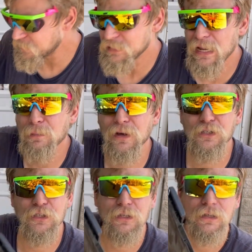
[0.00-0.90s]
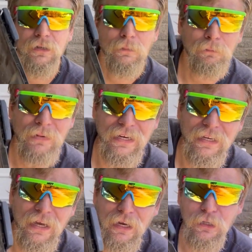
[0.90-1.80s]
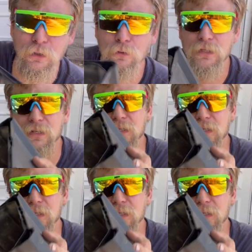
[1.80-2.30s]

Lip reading: is how much media I use. This